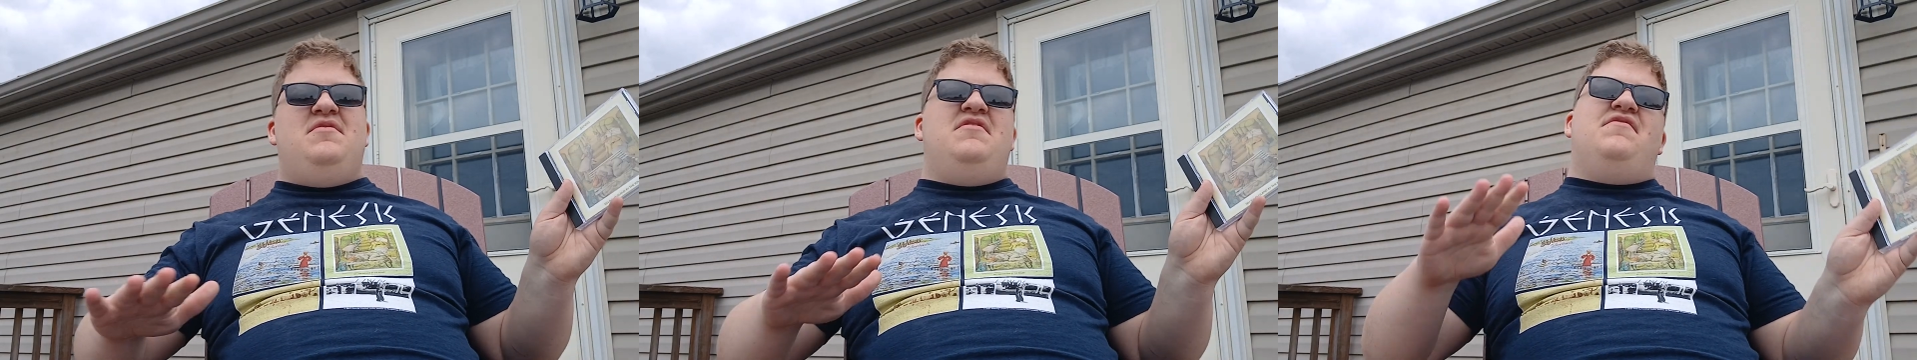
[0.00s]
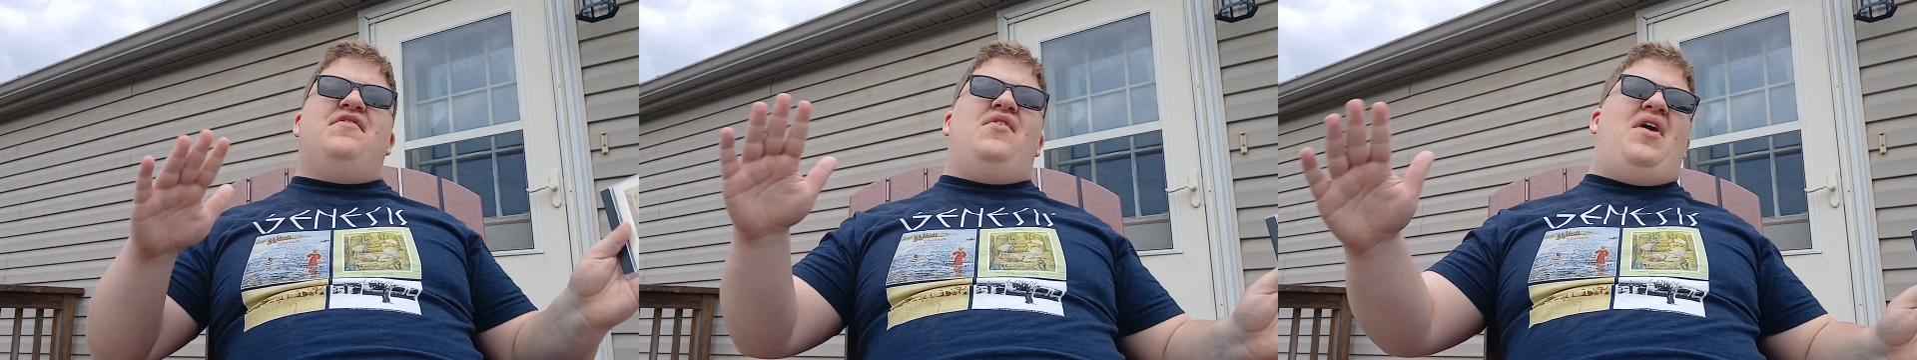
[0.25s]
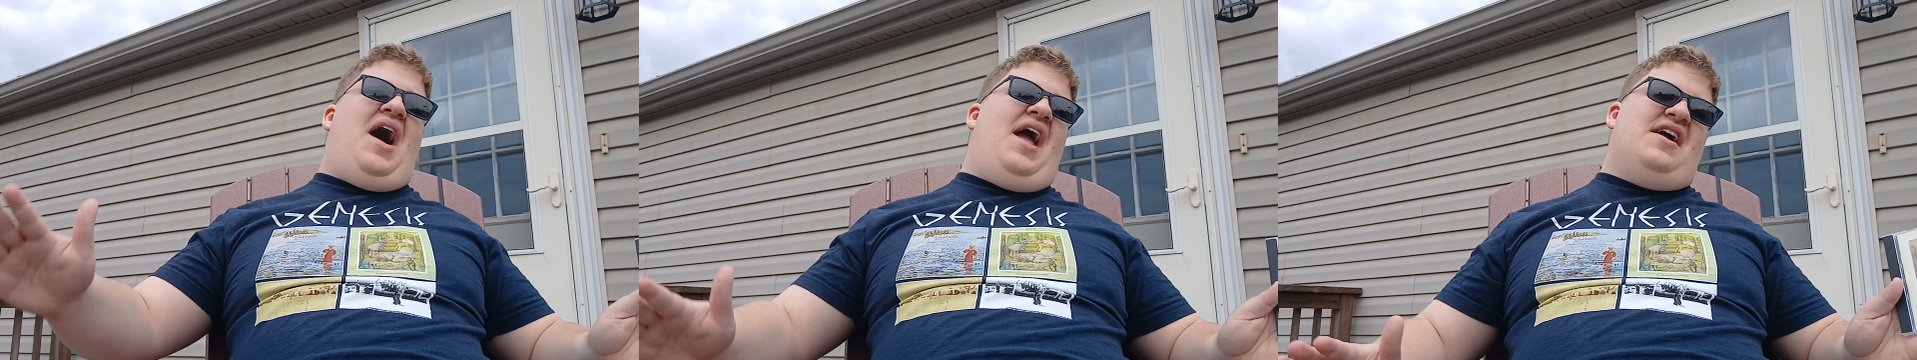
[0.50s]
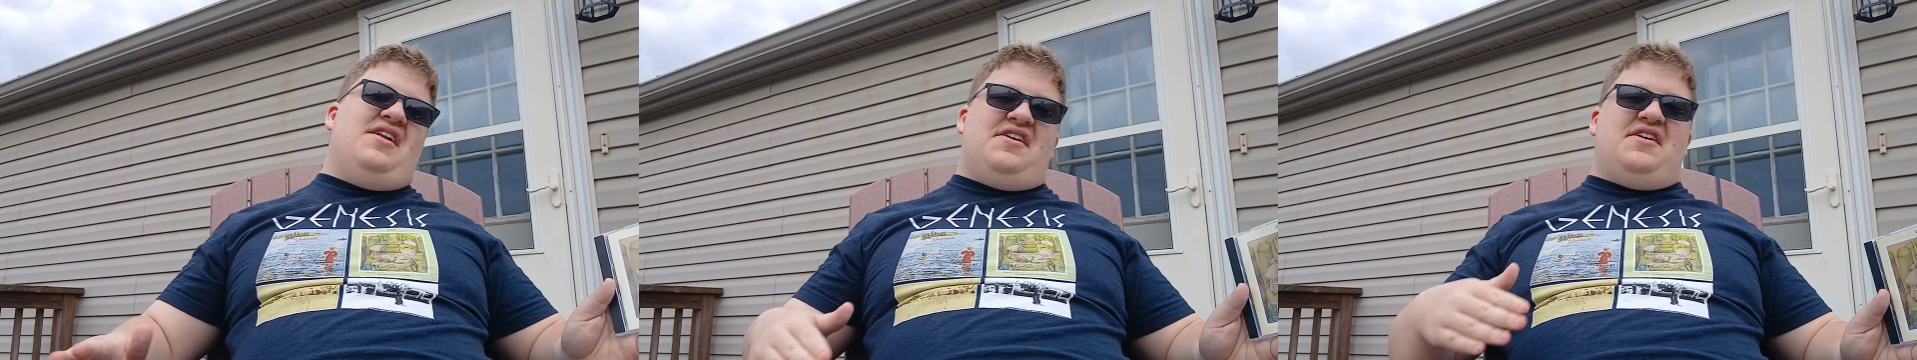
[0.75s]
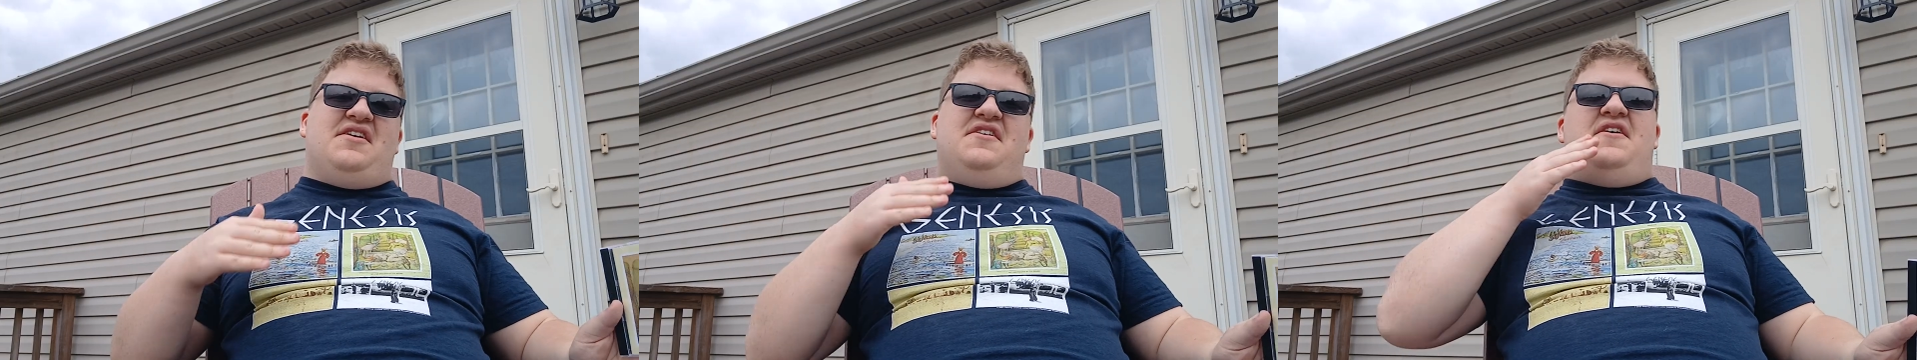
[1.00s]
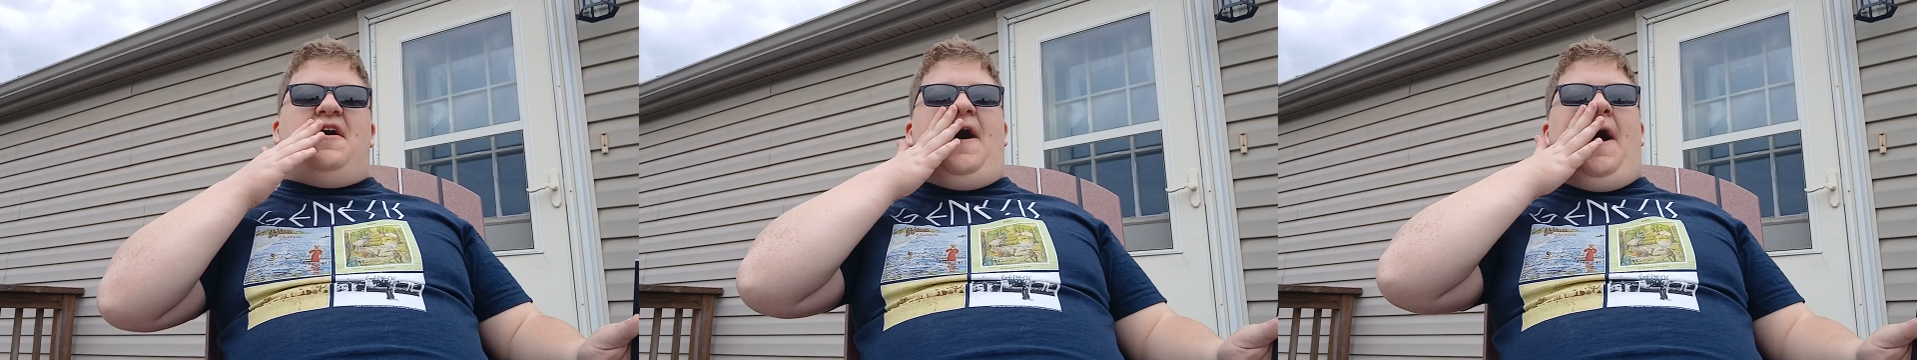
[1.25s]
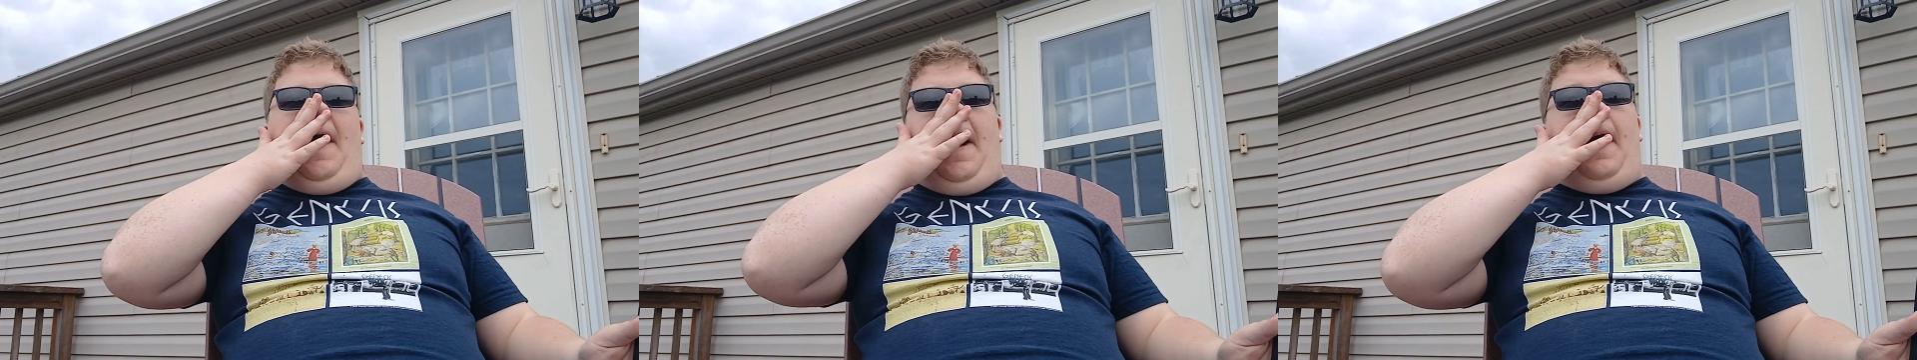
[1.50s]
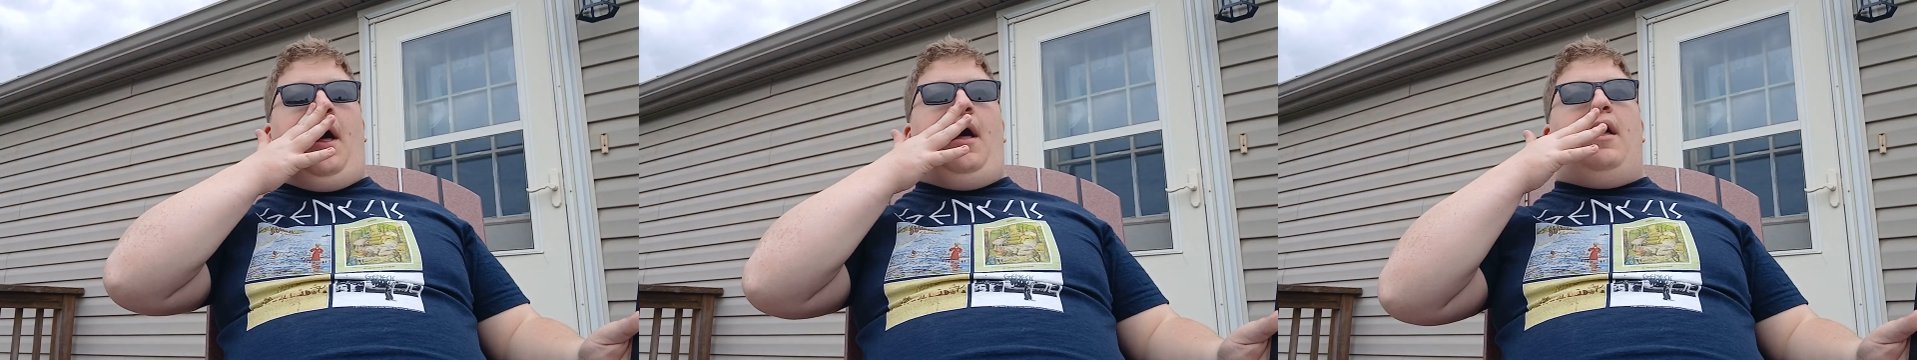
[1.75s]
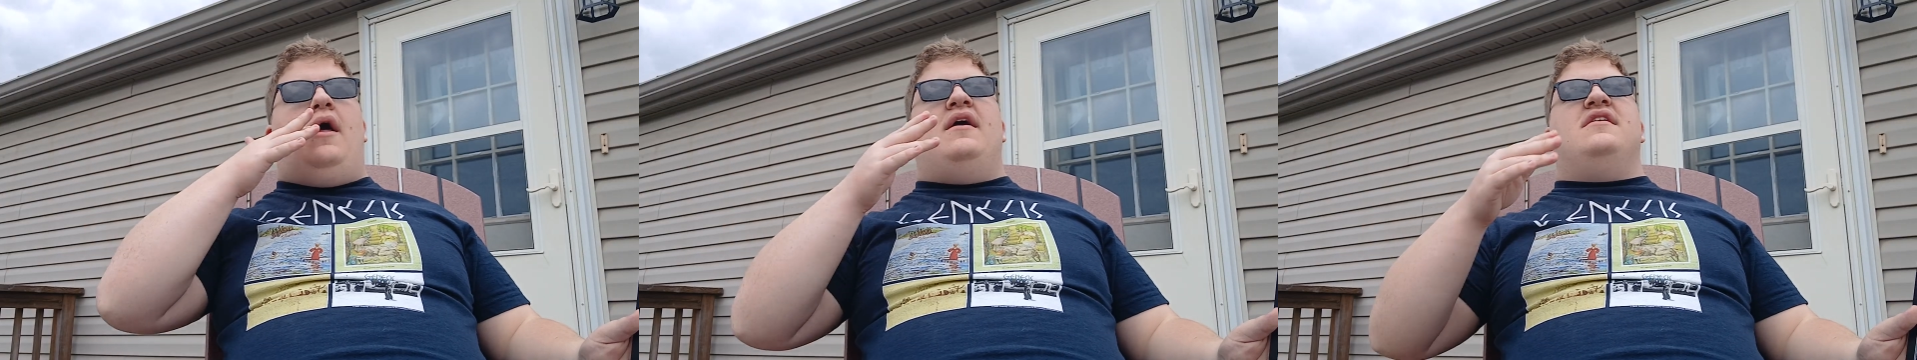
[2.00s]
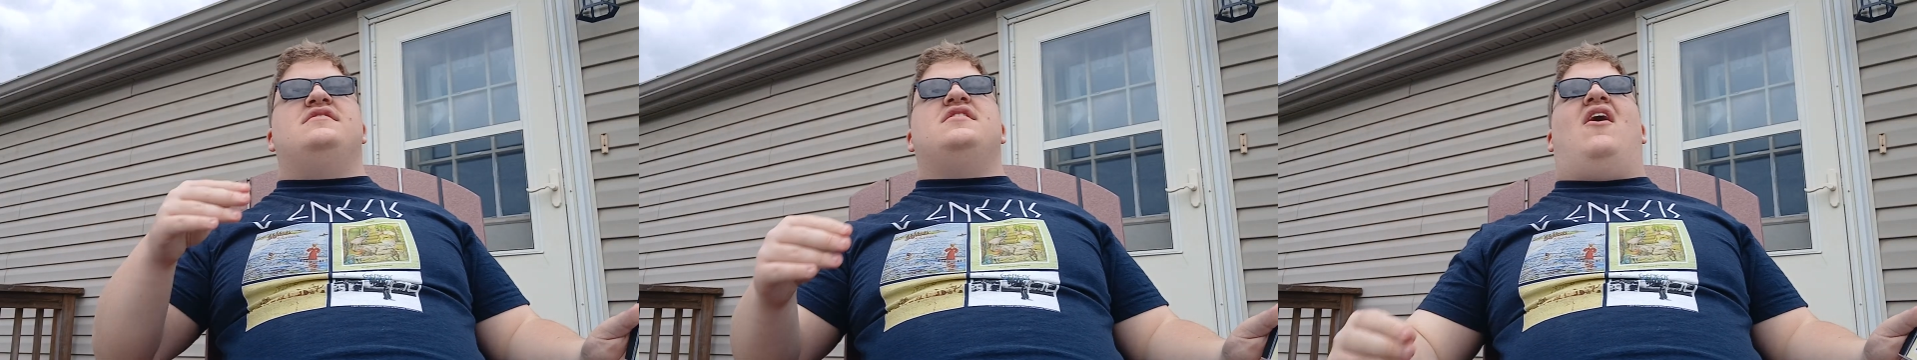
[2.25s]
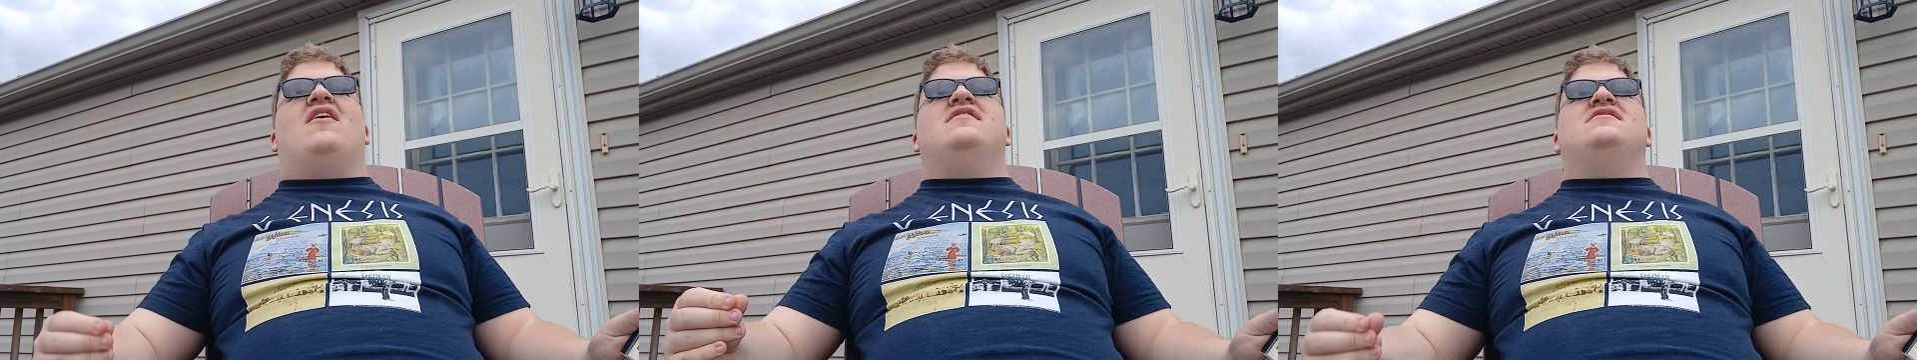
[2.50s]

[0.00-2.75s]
bit of variety in talking